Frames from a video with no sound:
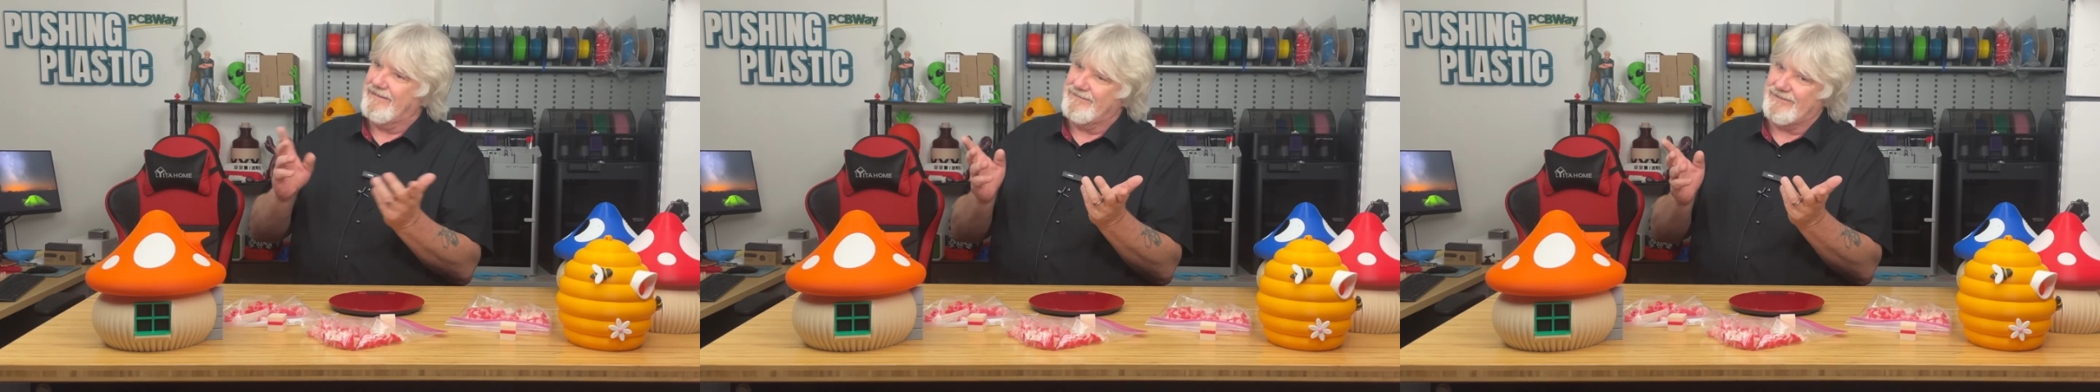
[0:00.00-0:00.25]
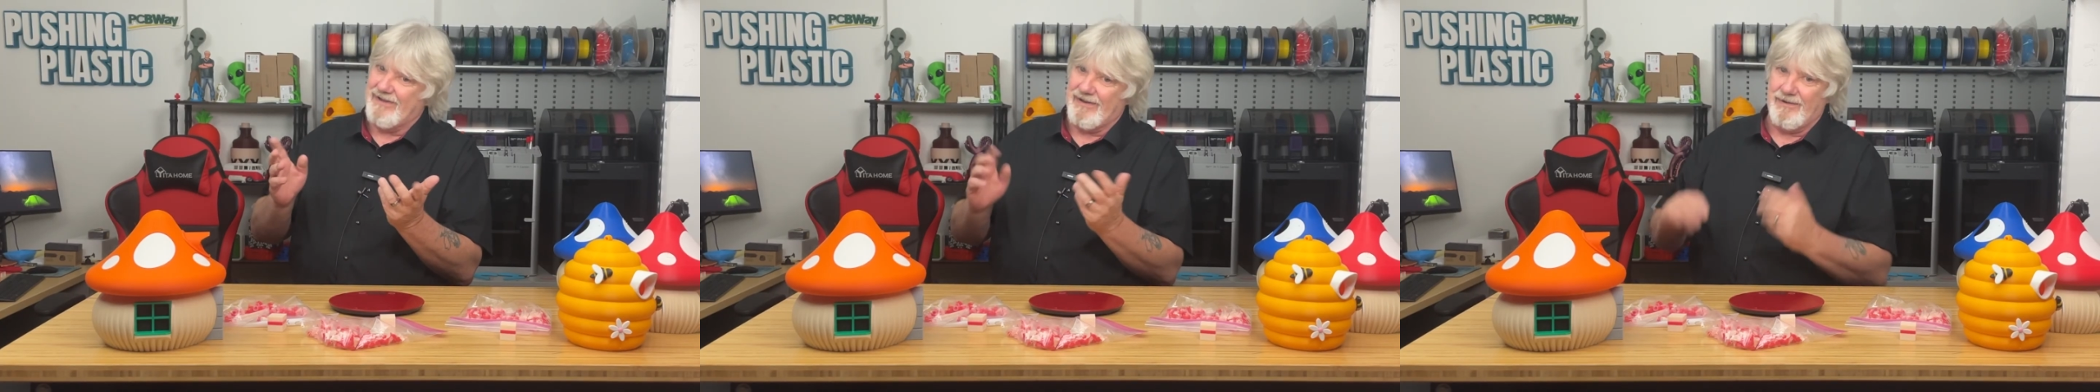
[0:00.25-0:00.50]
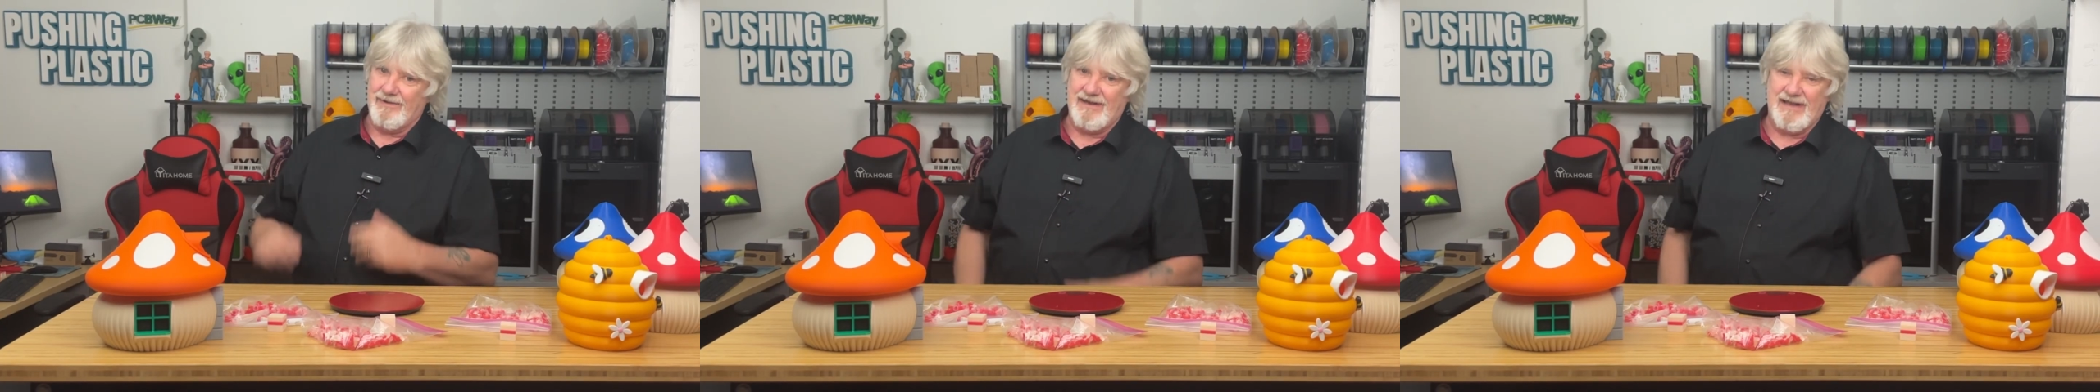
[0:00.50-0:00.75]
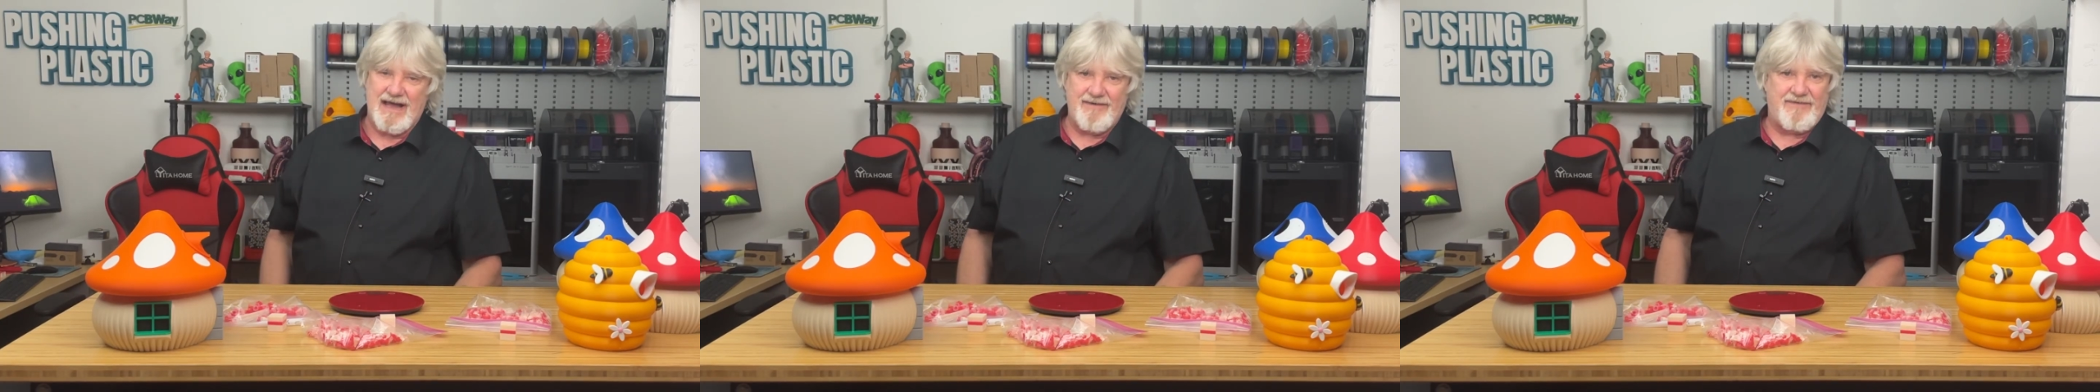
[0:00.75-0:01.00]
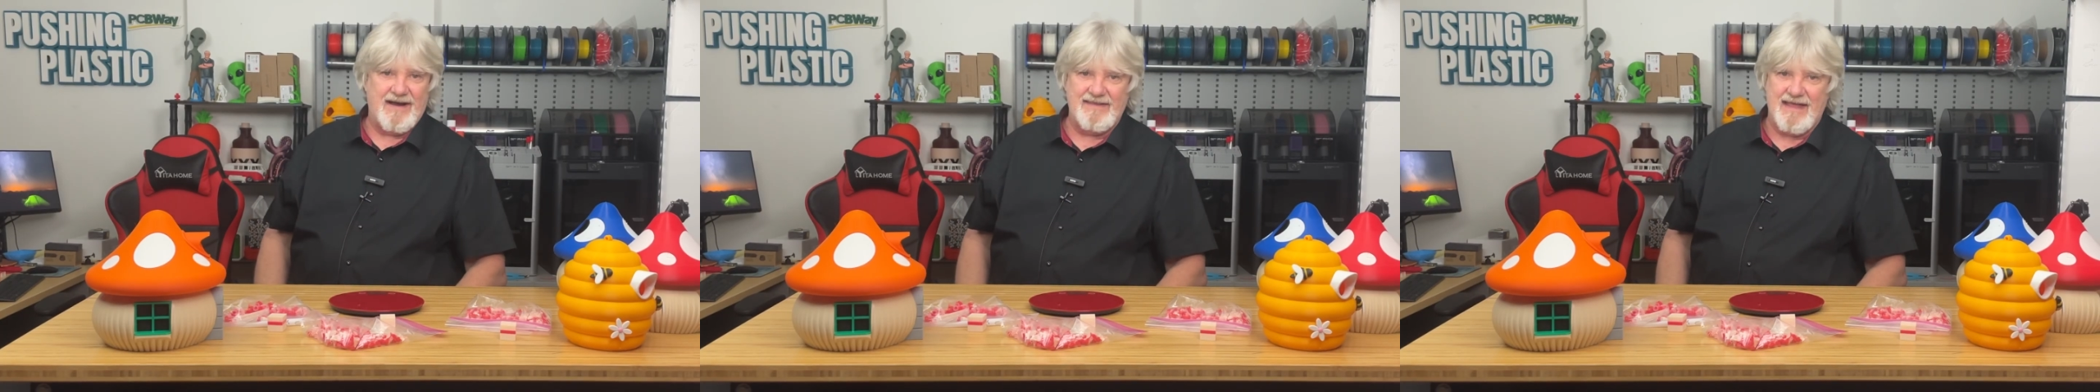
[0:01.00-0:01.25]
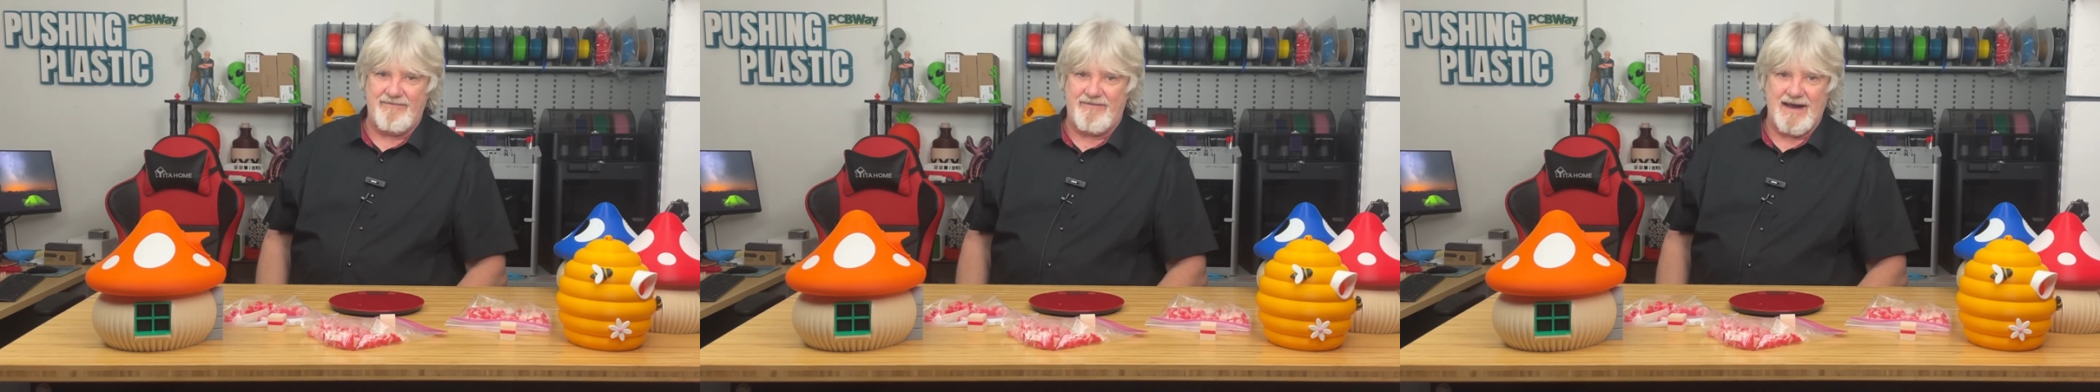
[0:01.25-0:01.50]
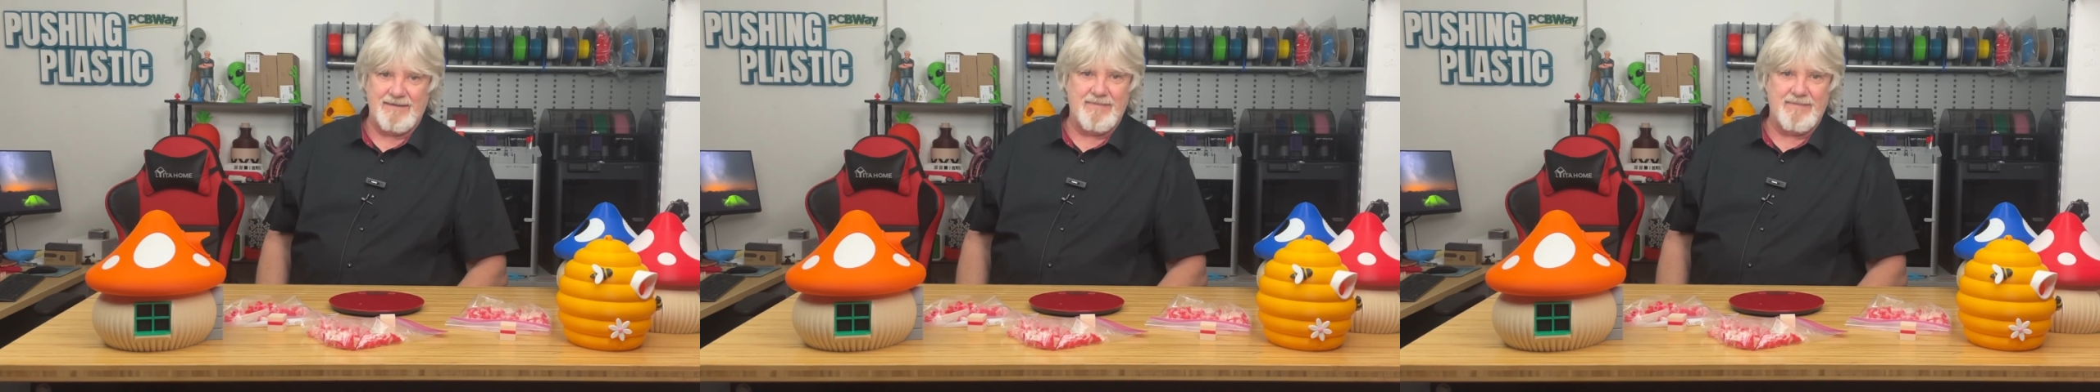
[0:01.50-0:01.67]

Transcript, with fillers: So you got to find that fine